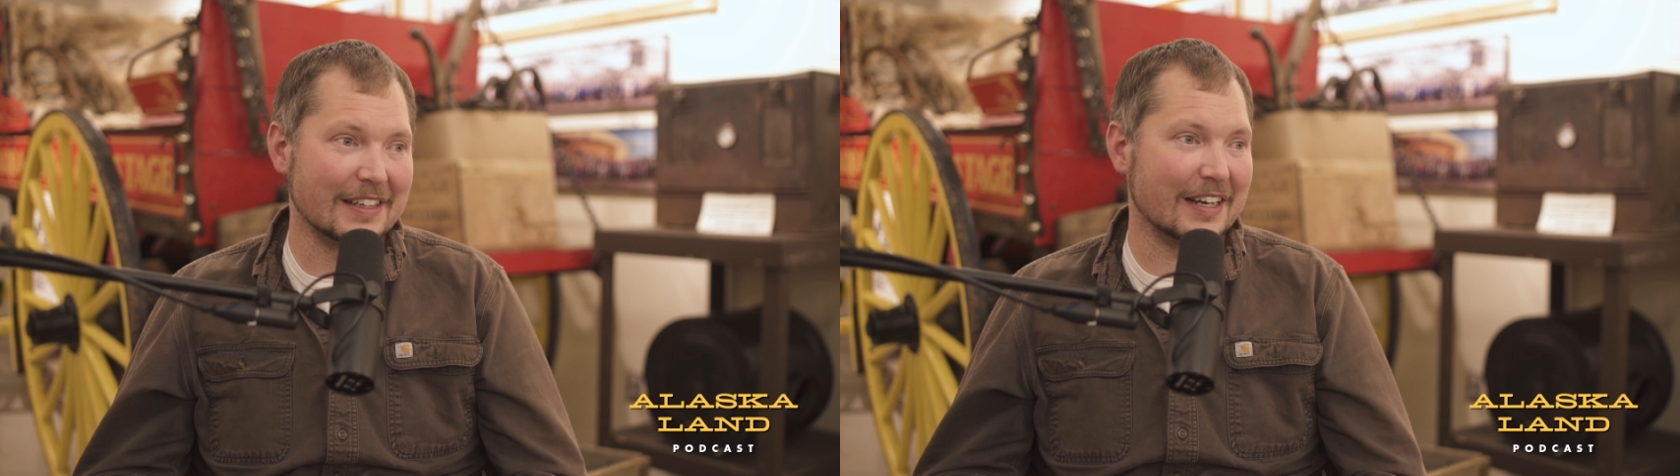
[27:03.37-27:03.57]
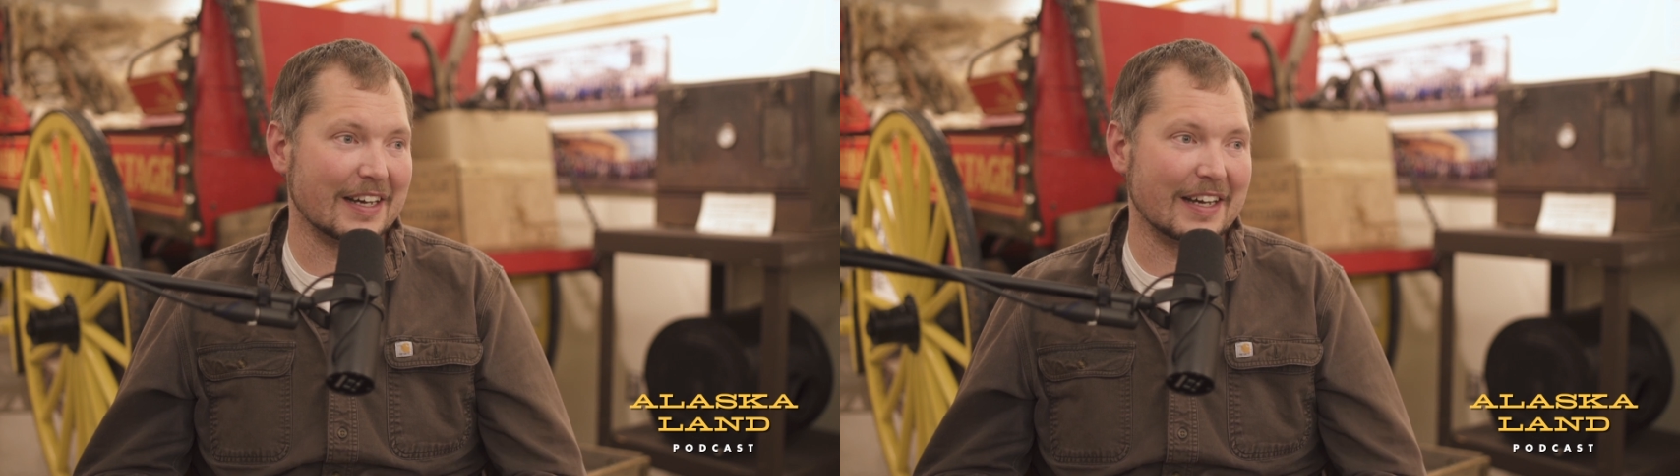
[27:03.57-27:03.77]

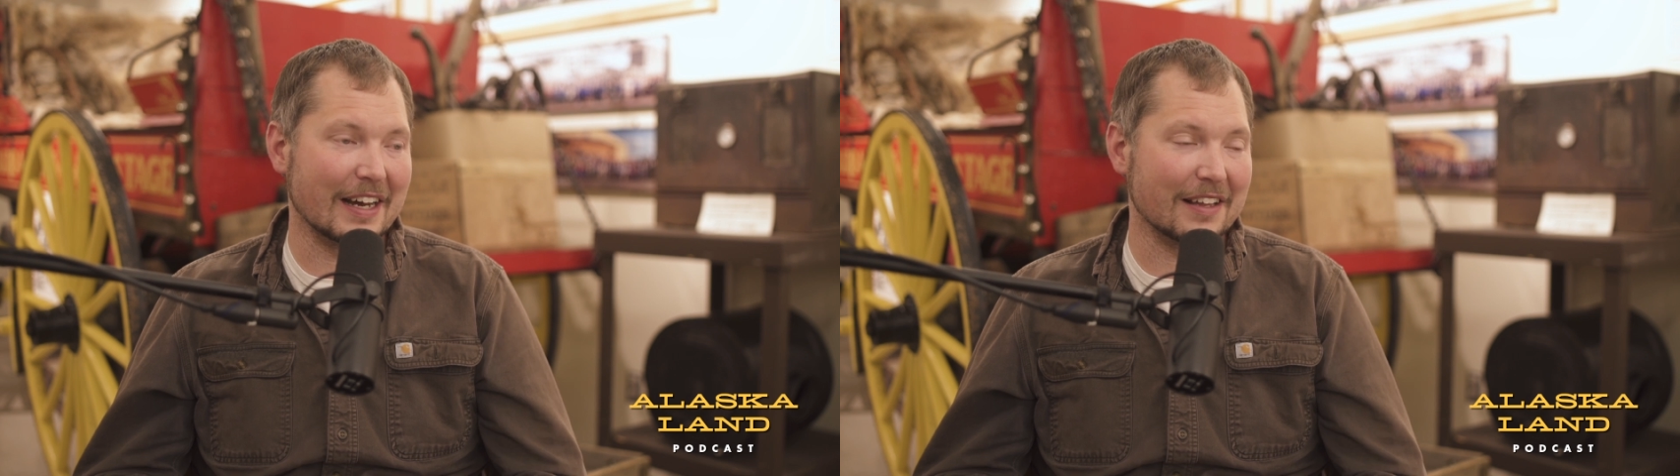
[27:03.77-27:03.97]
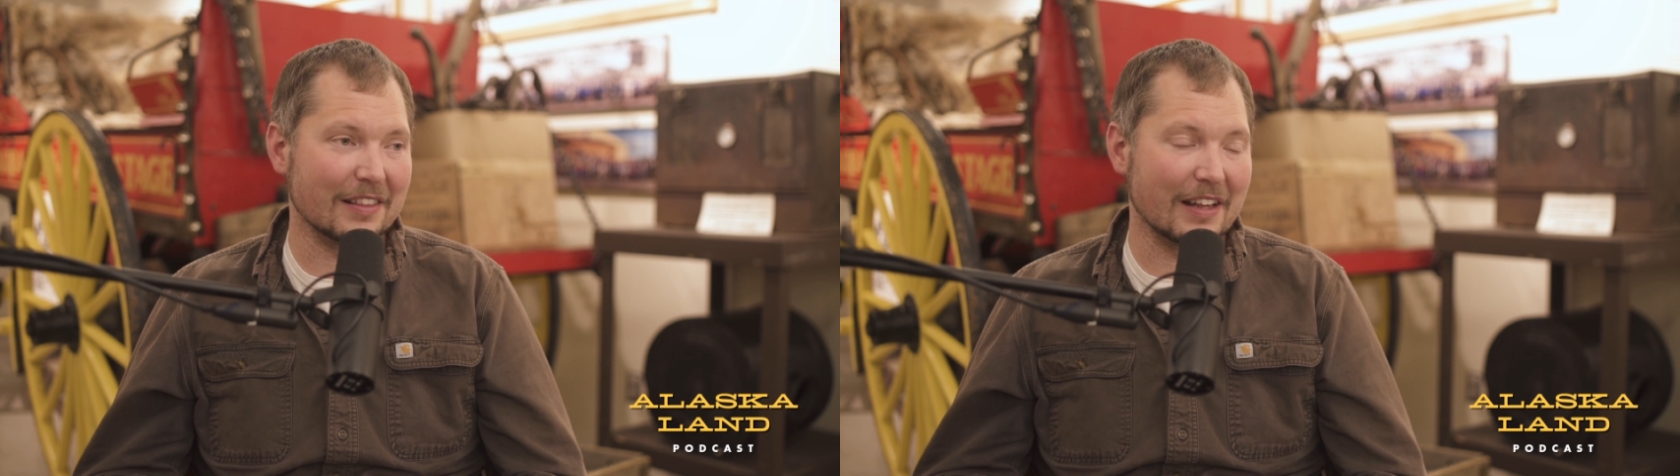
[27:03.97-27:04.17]

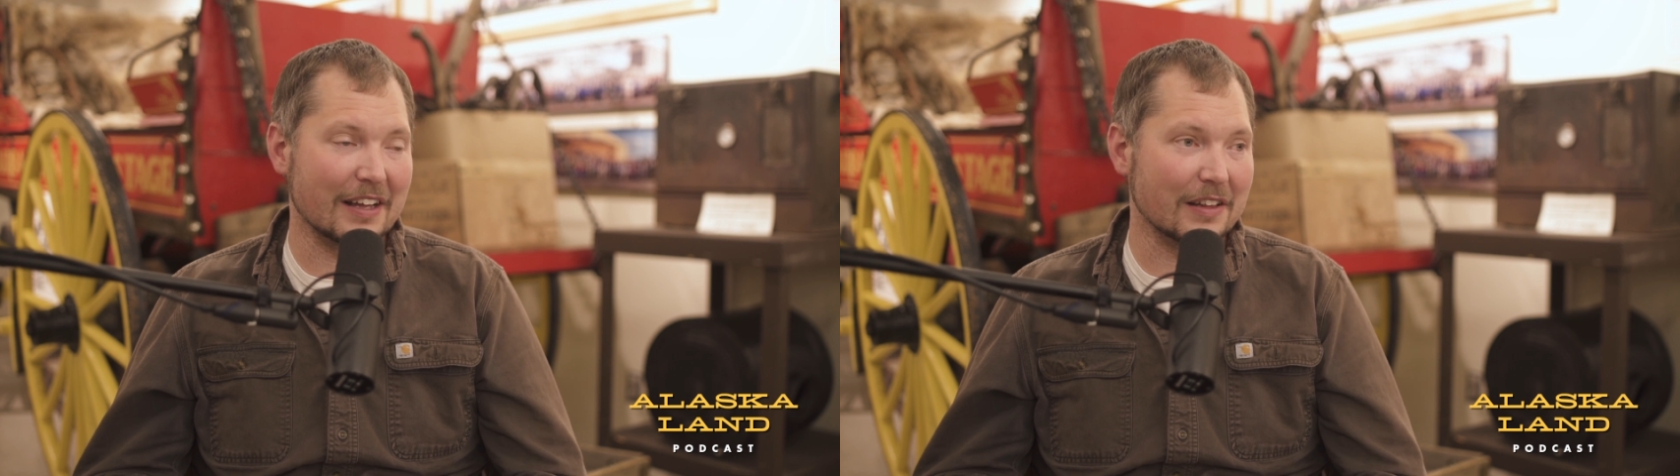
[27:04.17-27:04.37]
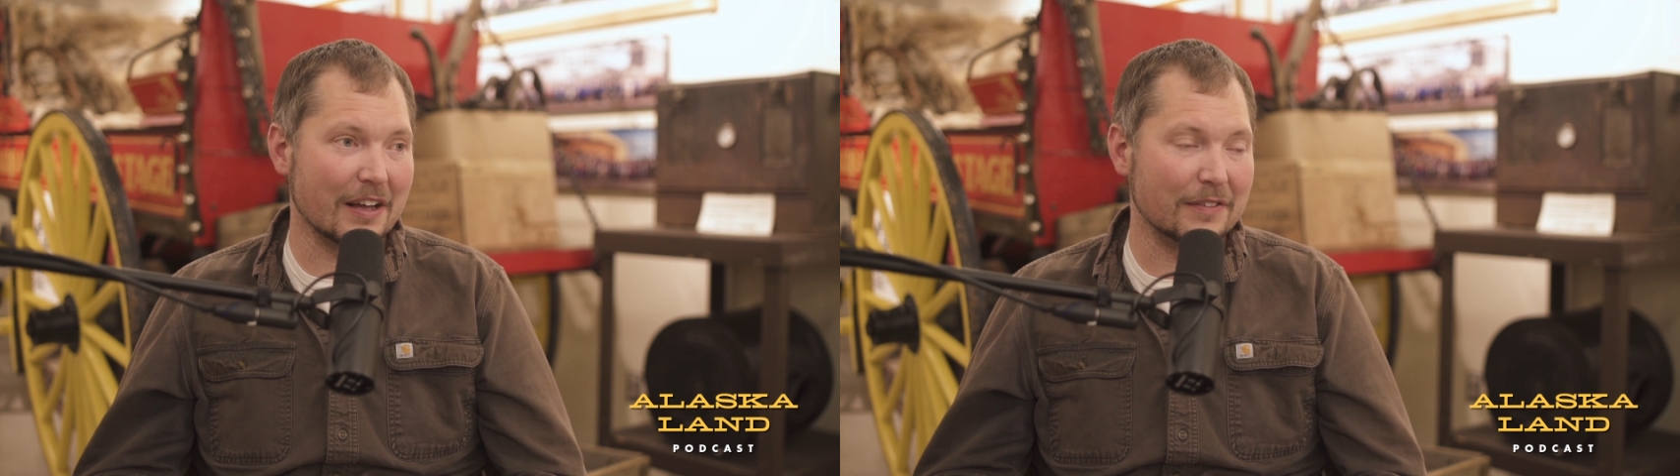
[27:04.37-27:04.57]

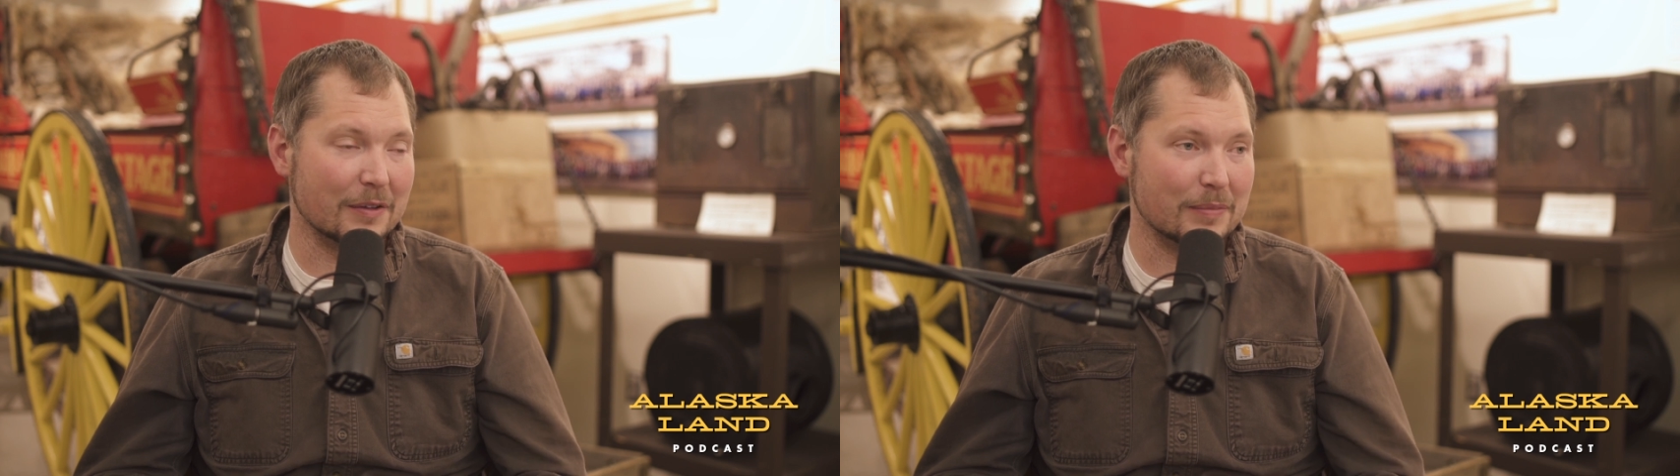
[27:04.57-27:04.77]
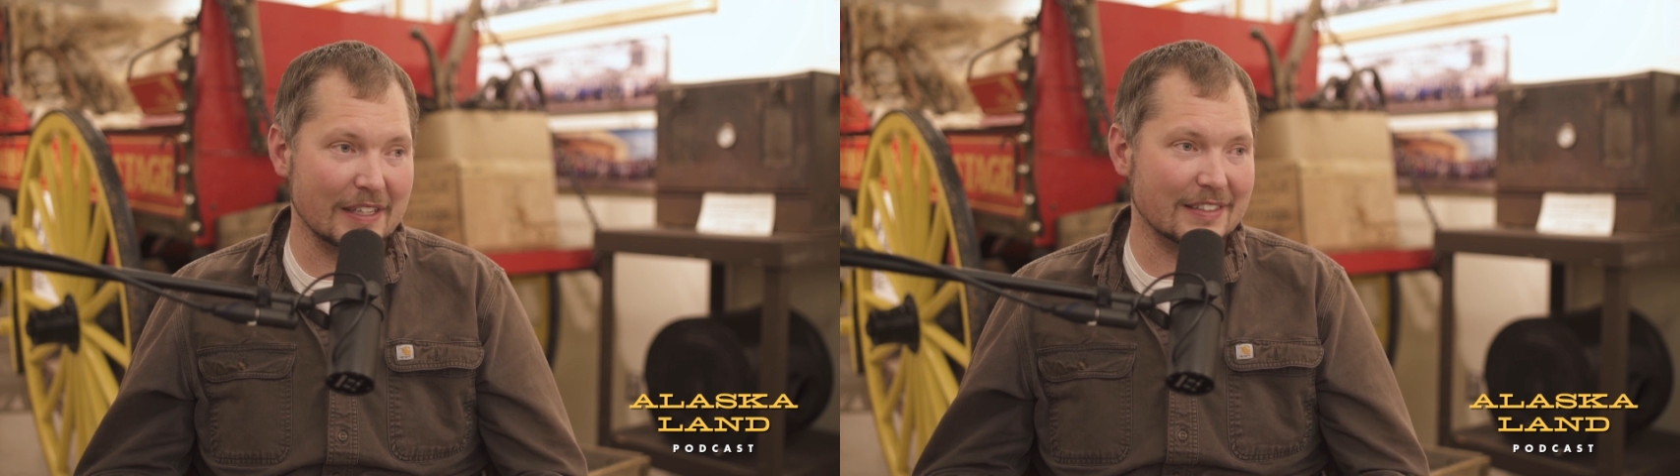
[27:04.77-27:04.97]
I love
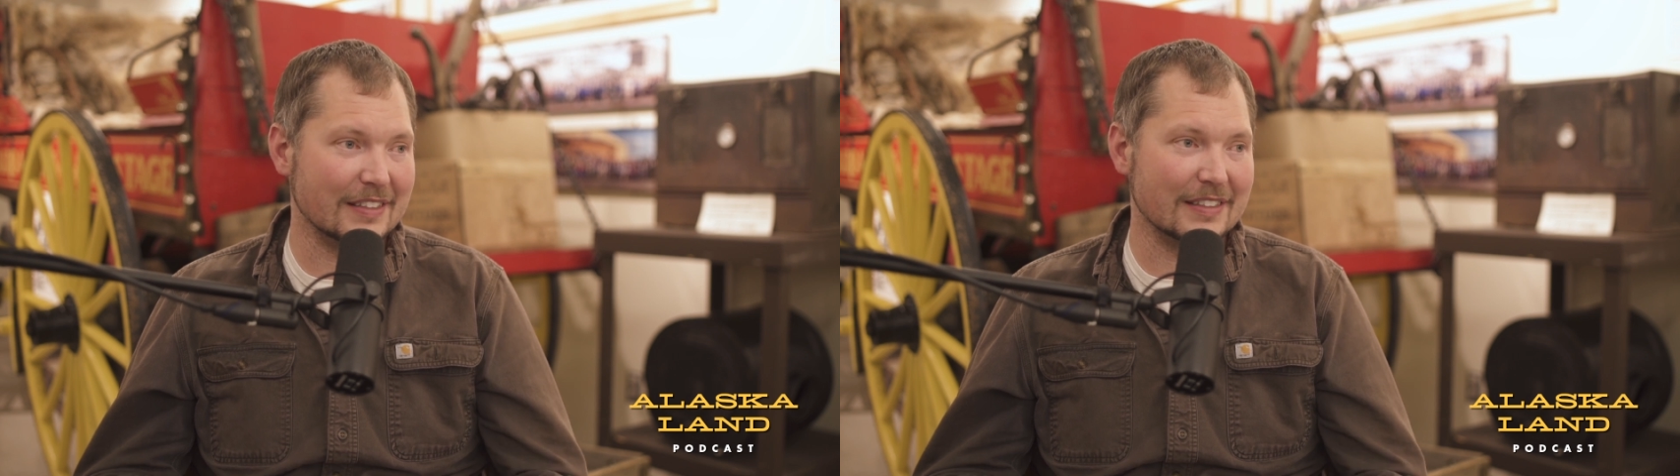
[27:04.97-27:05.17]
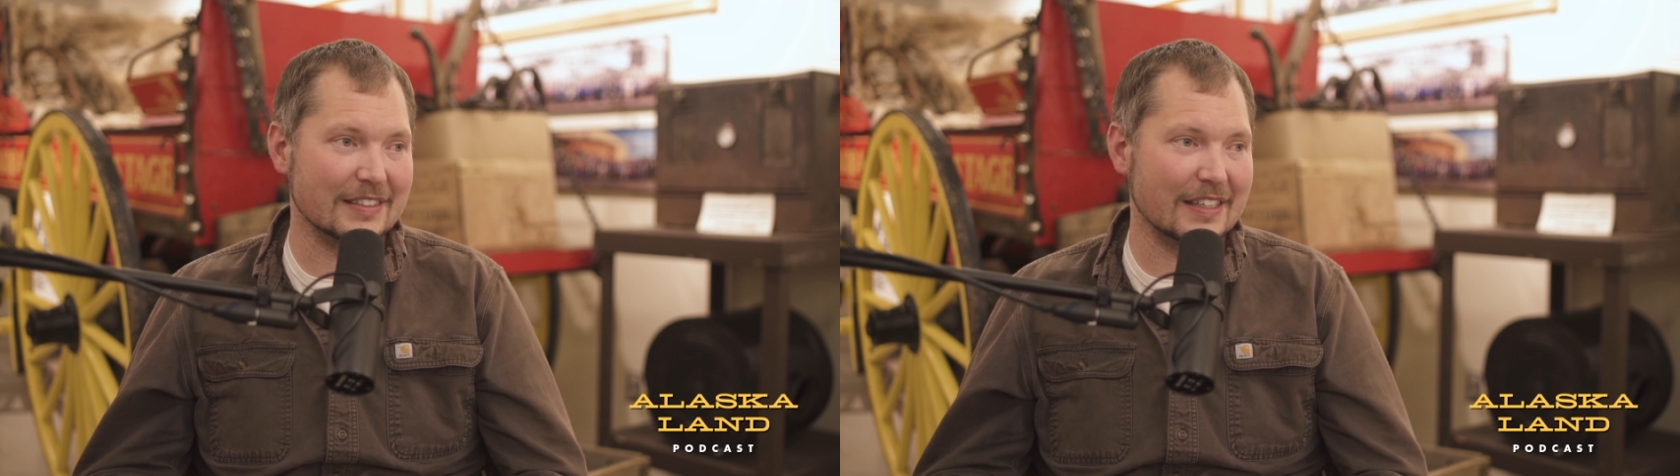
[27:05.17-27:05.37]
the
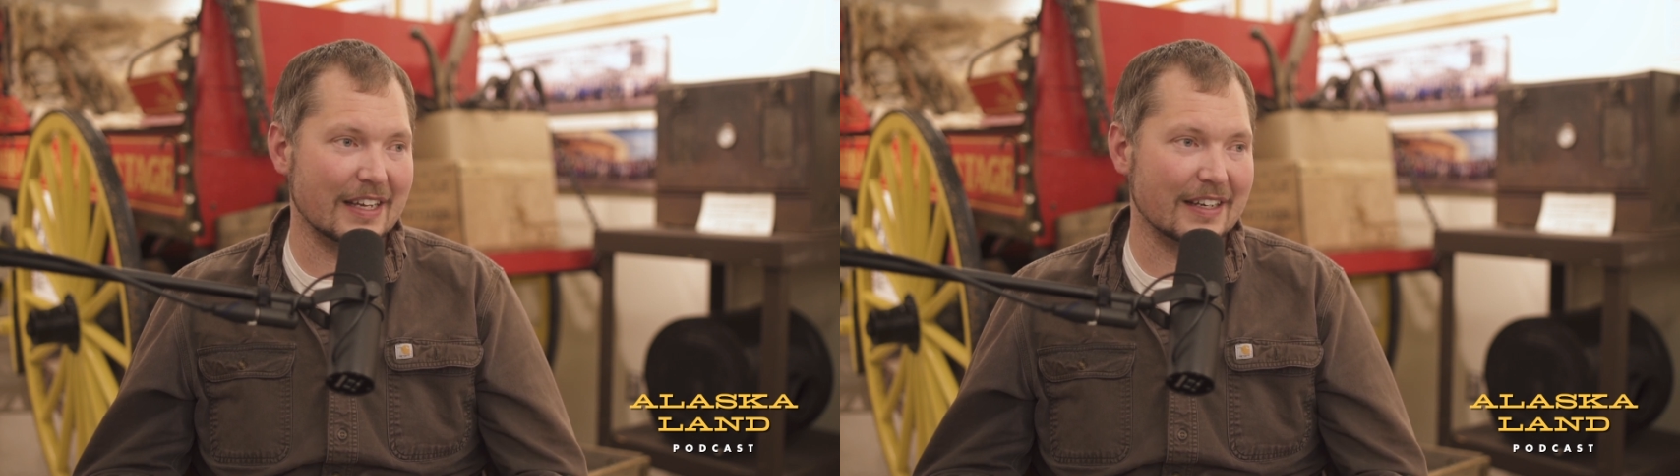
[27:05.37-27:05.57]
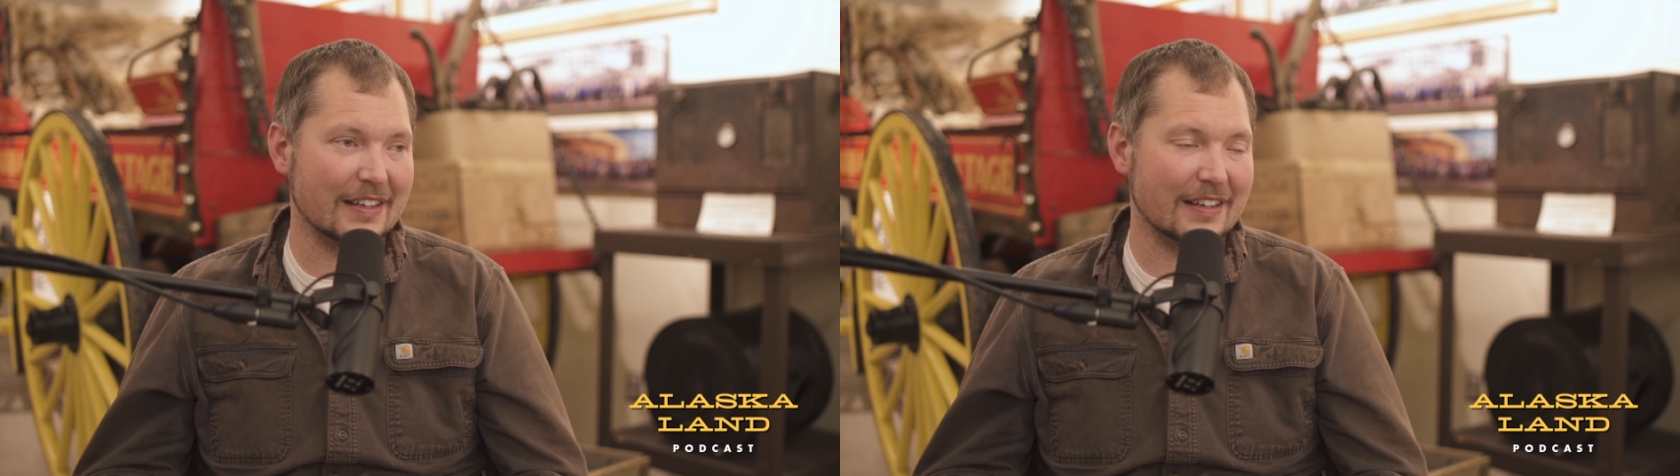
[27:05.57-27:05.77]
pieces
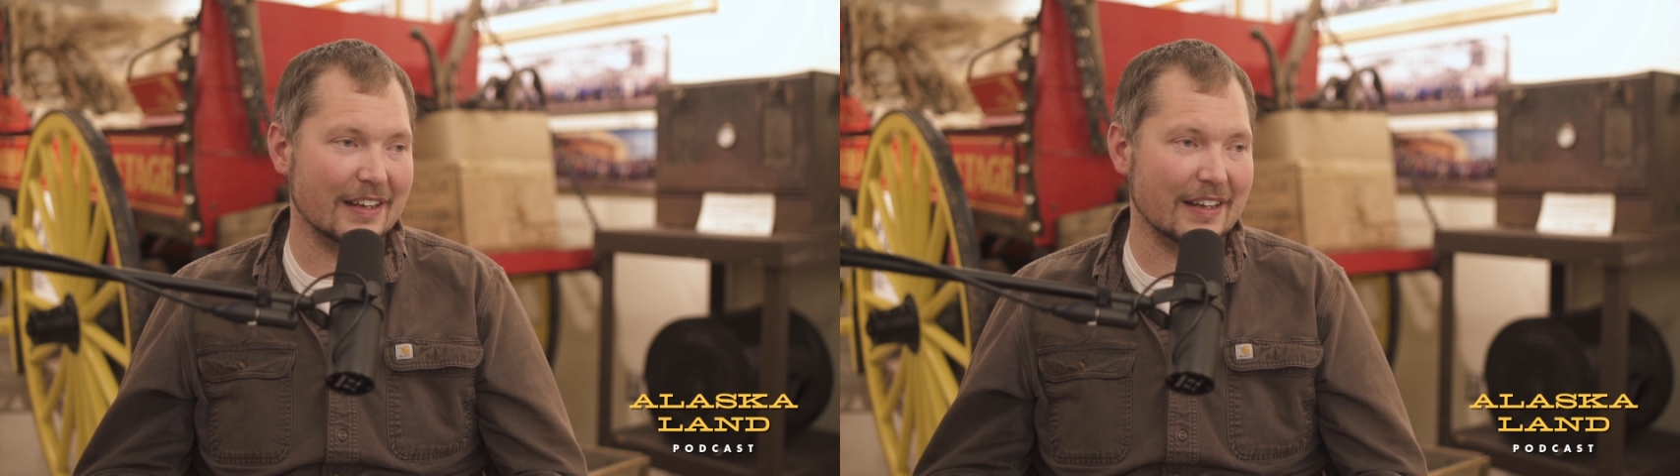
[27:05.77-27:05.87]
that